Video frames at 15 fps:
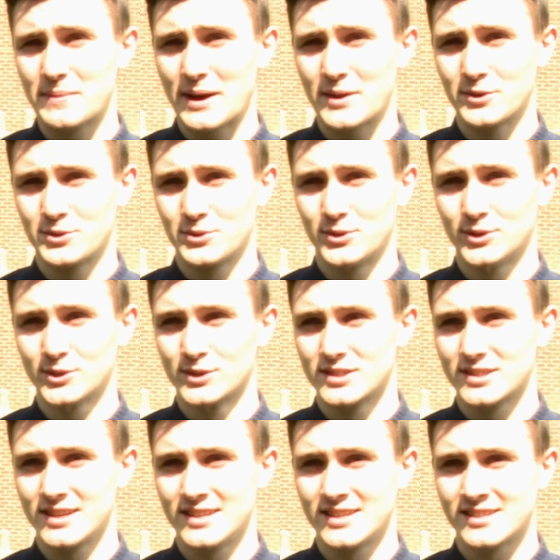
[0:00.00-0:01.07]
about the
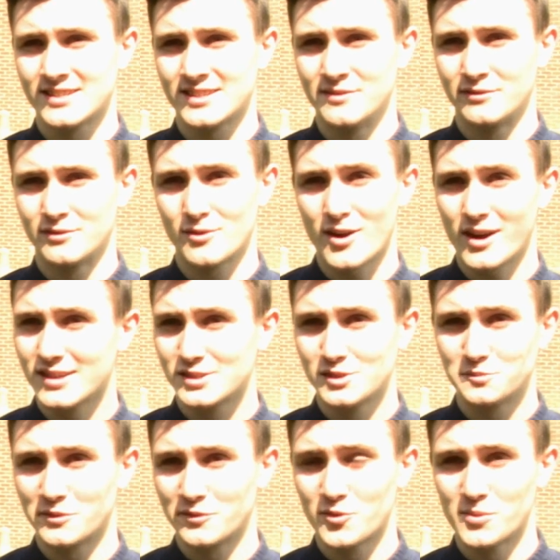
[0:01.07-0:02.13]
course is the variety
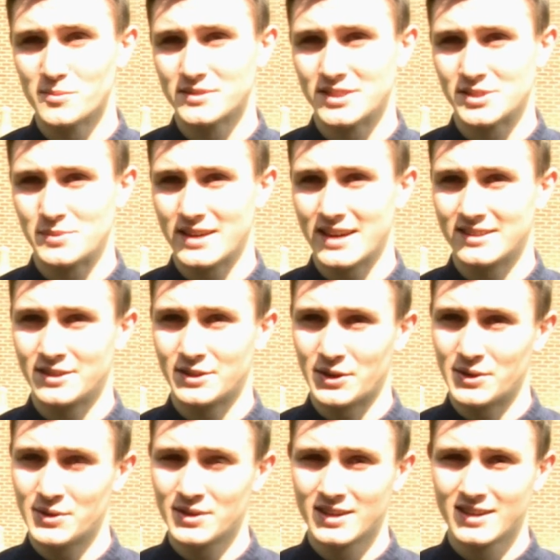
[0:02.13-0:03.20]
of performances we get to
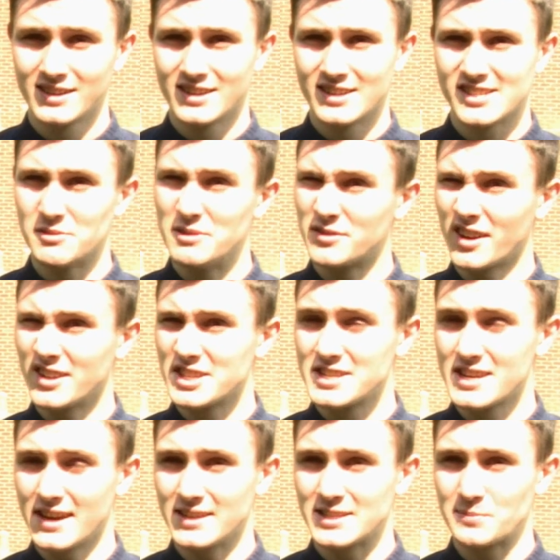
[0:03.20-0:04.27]
do. So we've done
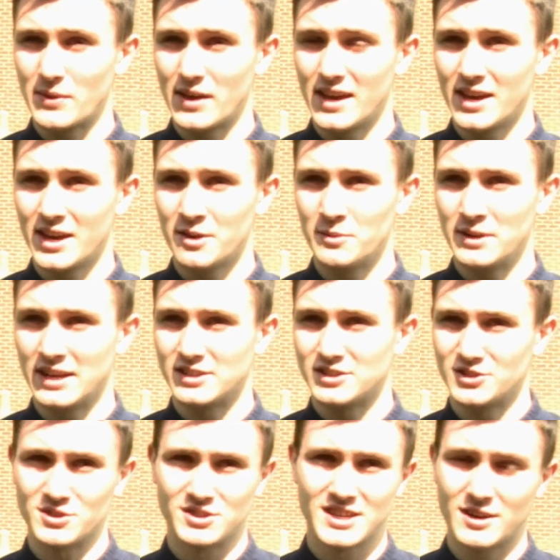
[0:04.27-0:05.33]
Shakespeare, we get
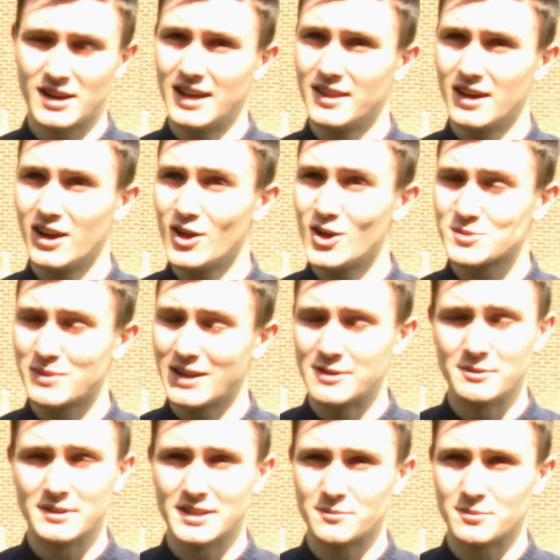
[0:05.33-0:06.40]
to do shit like that. Our last play
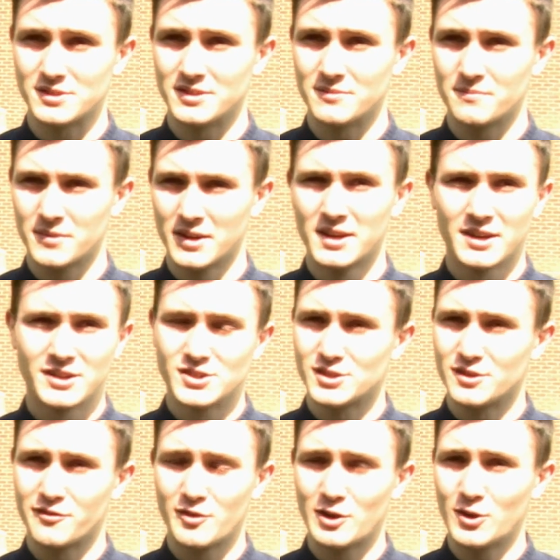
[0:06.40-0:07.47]
we did was
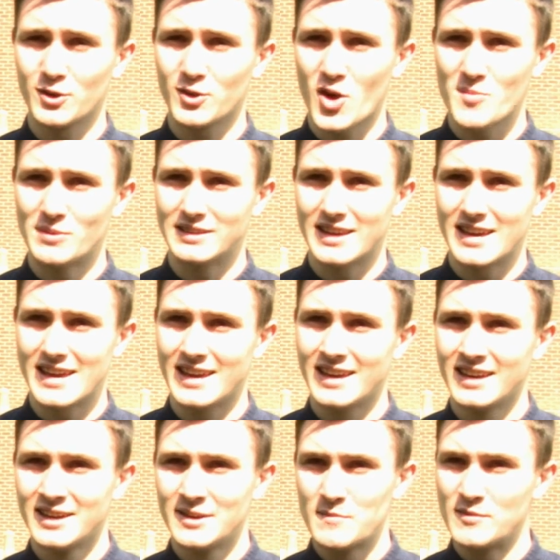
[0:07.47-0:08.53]
just a full-on comedy.
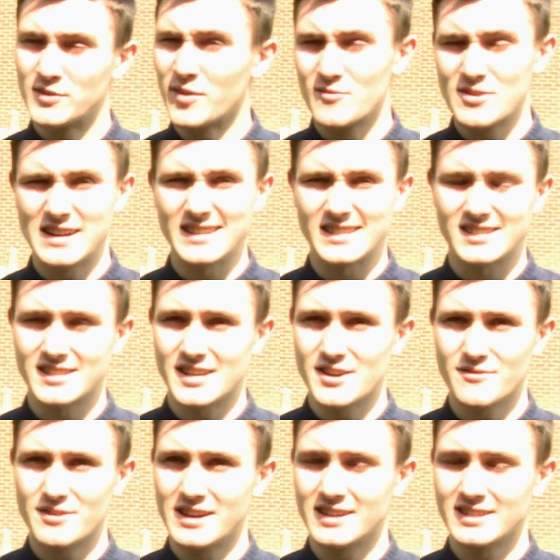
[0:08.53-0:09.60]
We've done really
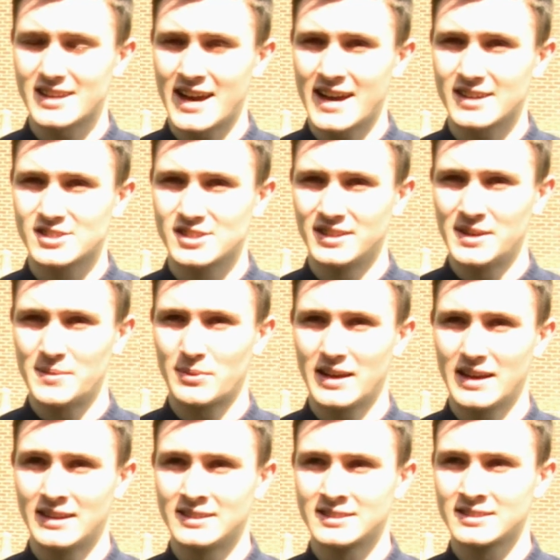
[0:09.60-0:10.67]
serious action-y
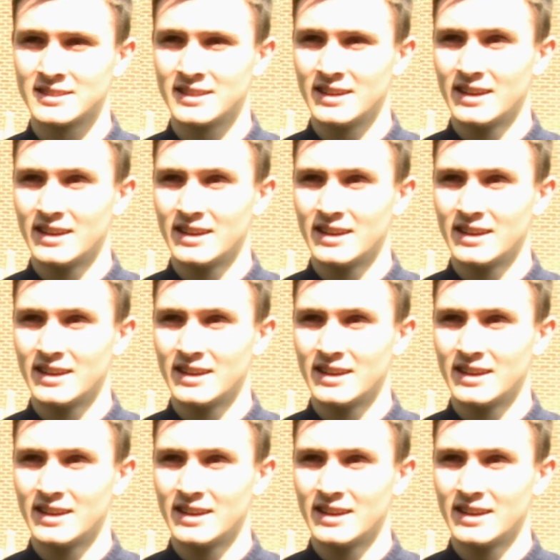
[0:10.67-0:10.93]
plays.